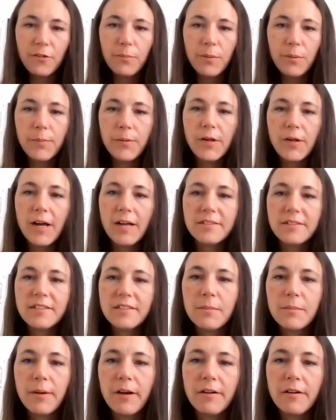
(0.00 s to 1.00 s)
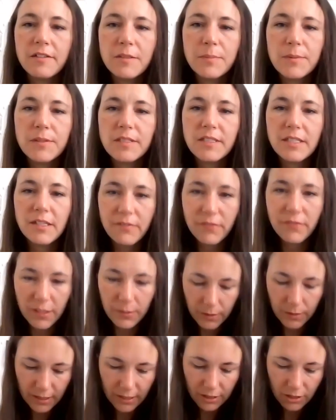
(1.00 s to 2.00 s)
a few people asked about specific
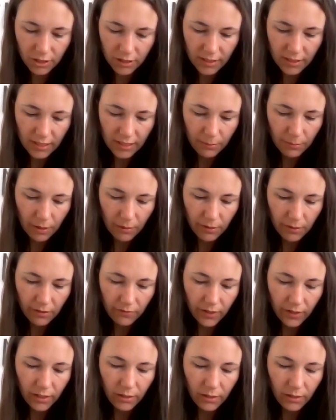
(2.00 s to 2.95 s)
positions that may be